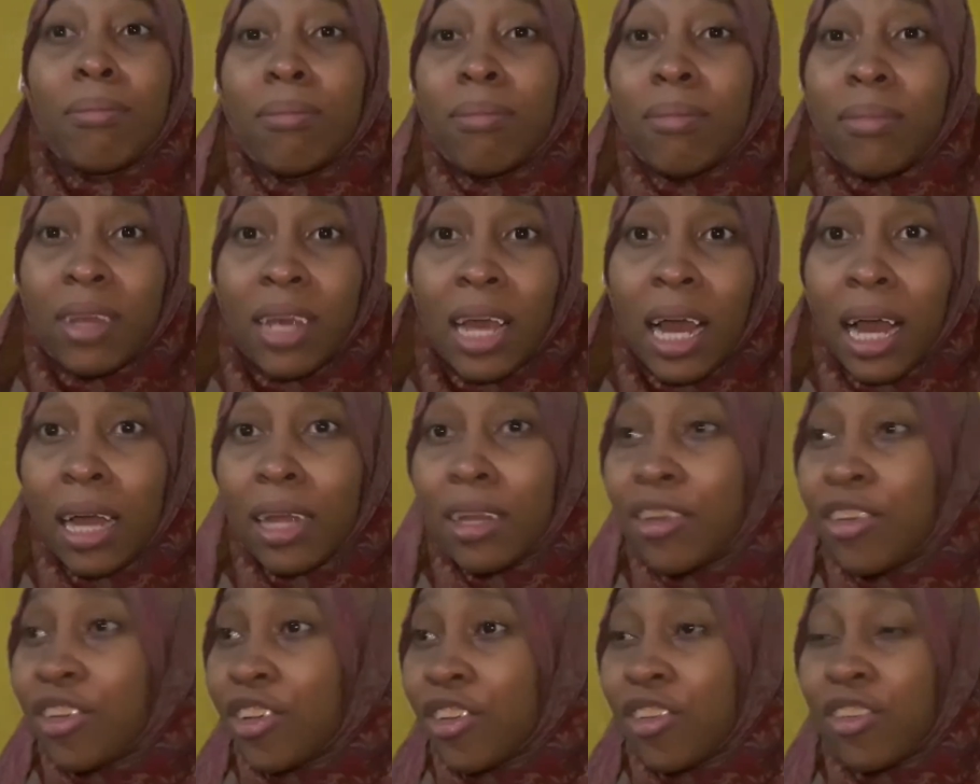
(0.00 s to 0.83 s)
yeah,
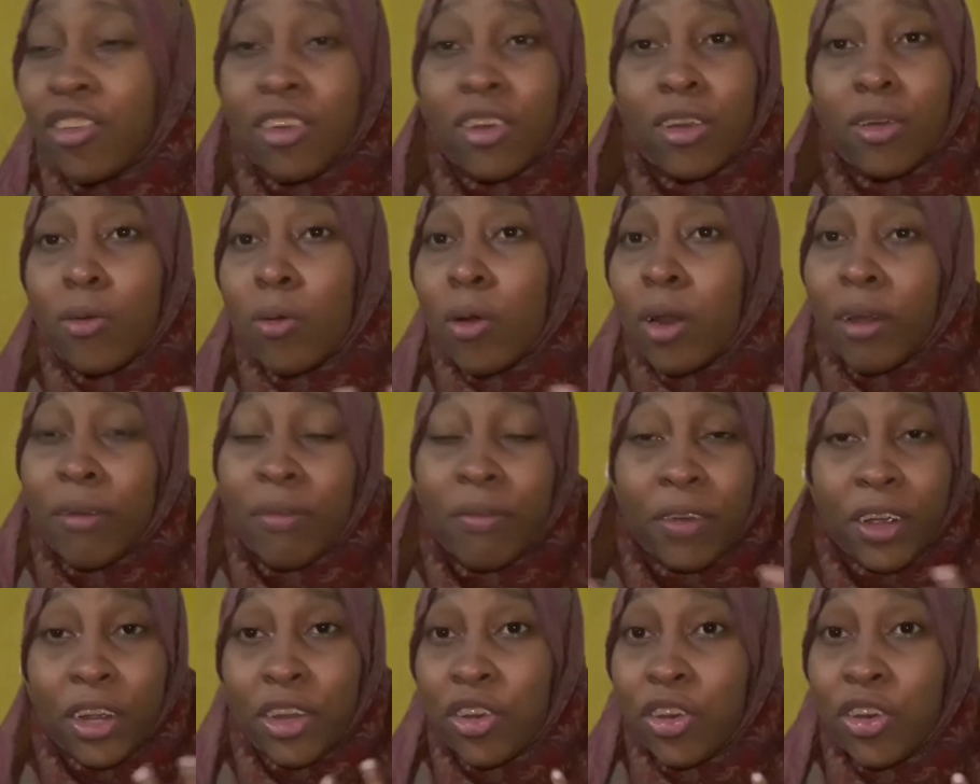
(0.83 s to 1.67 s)
it's just gonna
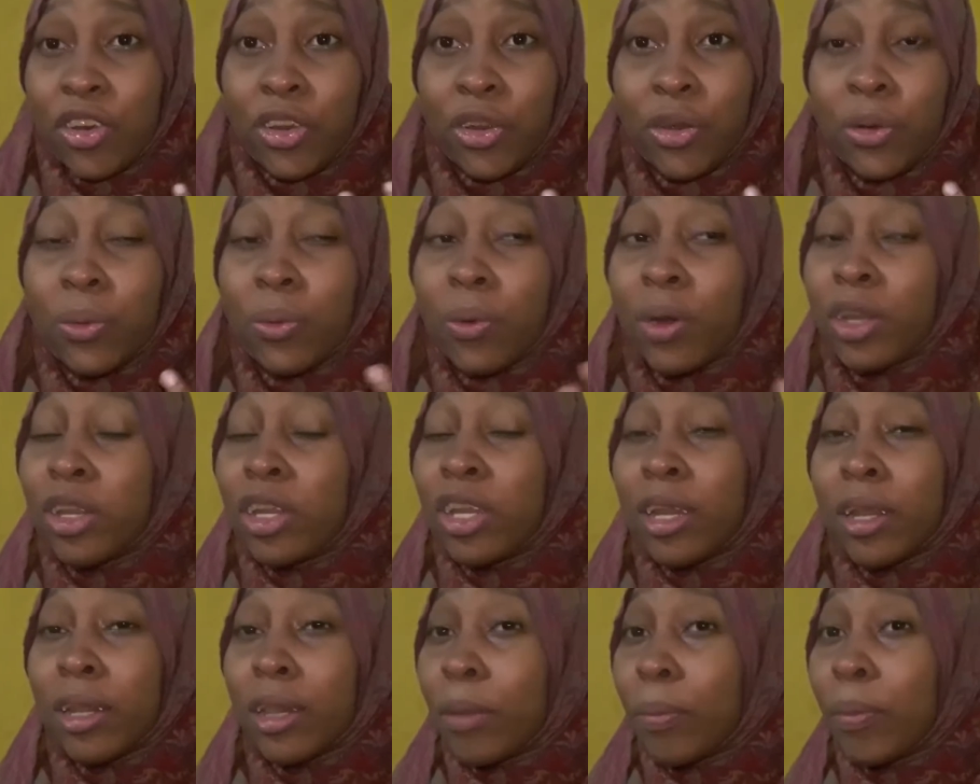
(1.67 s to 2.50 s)
affect you
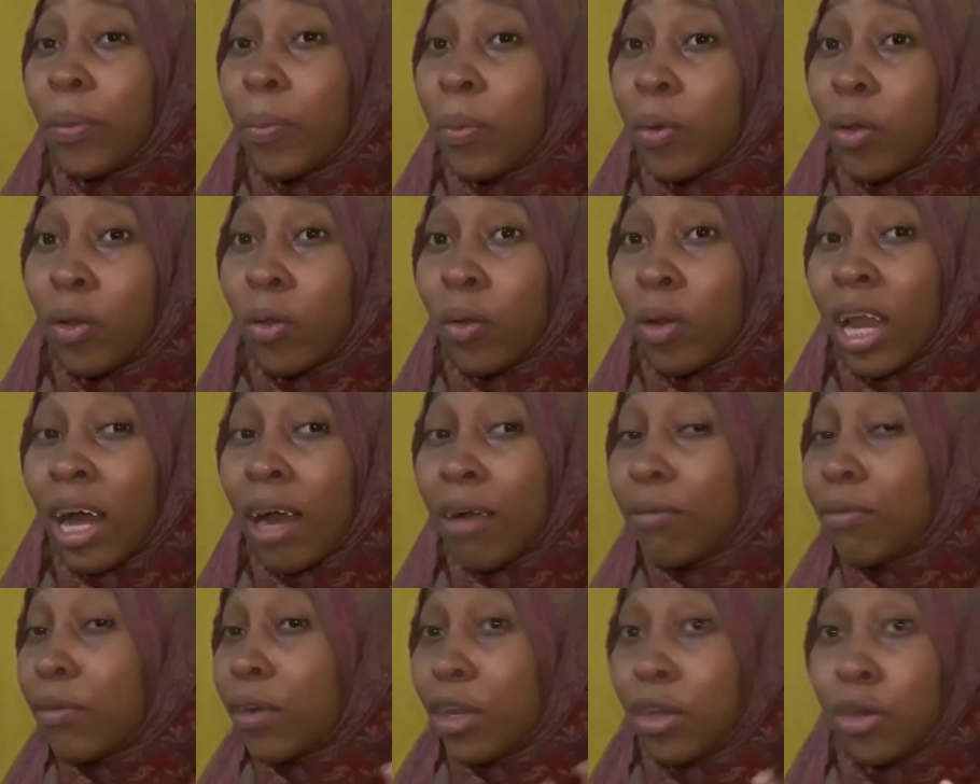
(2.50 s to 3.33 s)
and the people you
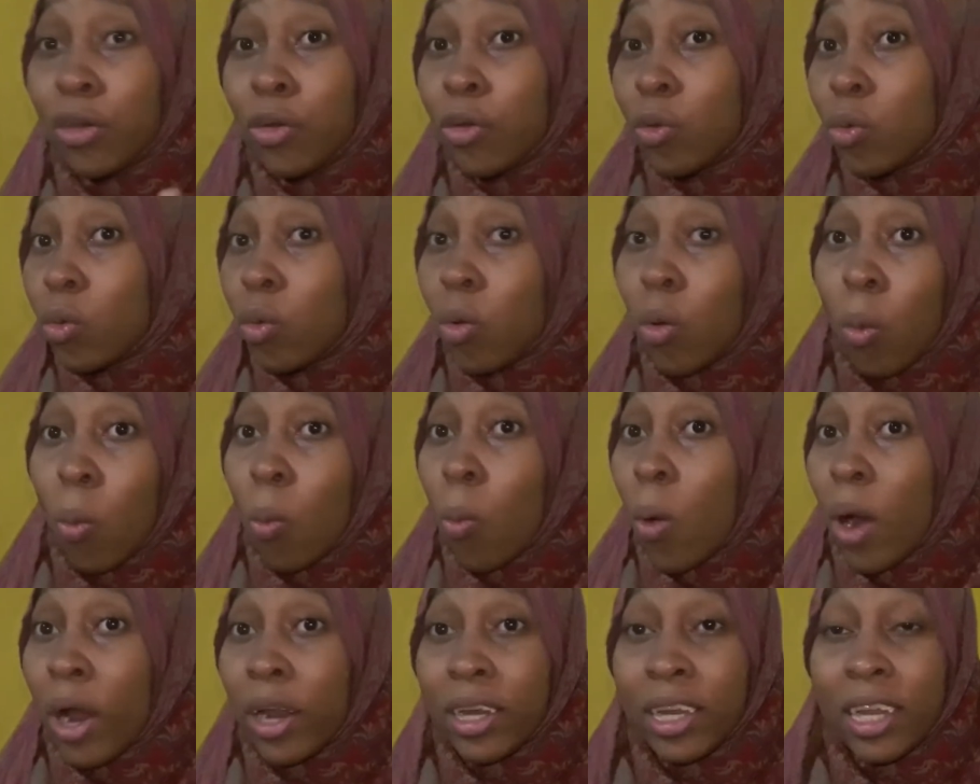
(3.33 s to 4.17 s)
love, and you do not
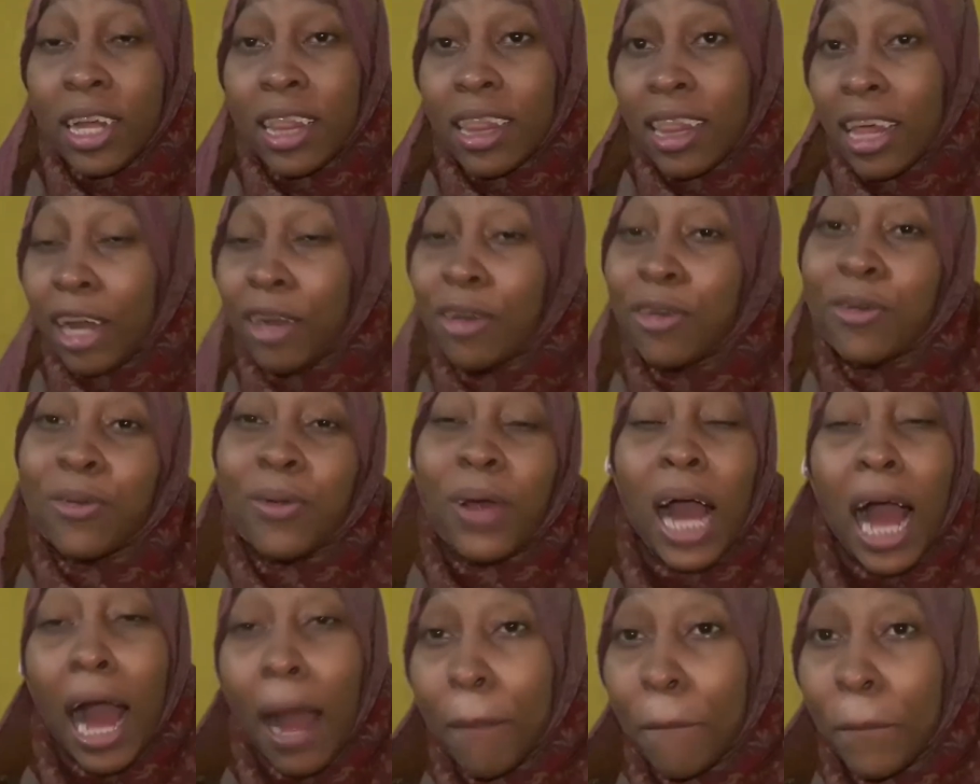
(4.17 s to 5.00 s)
want that to
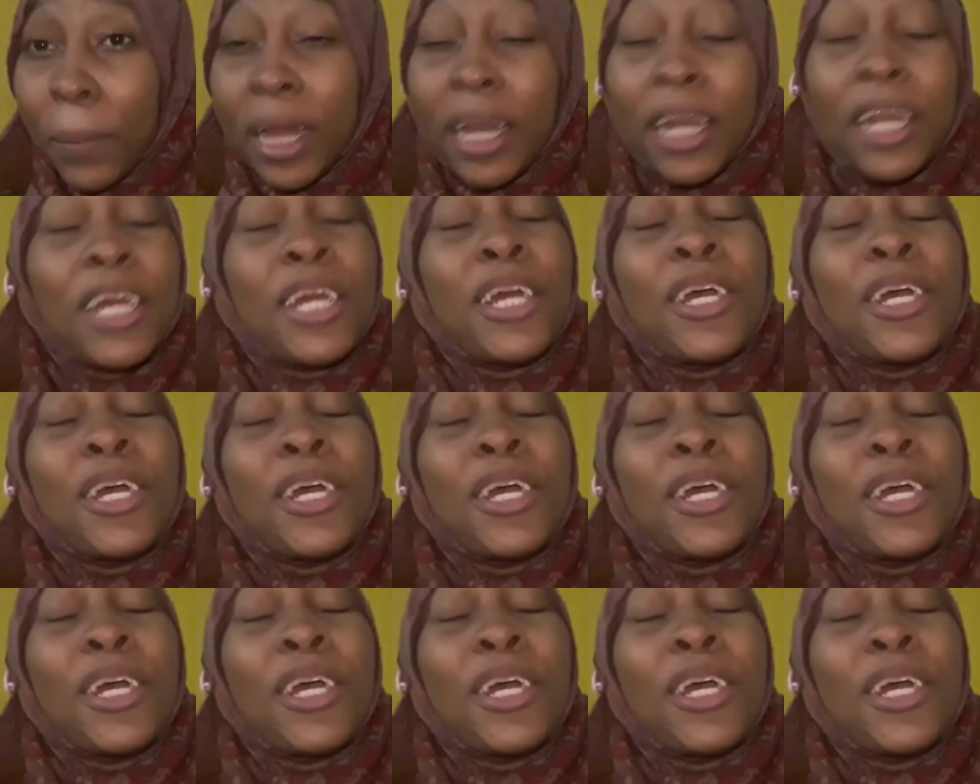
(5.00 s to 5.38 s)
happen.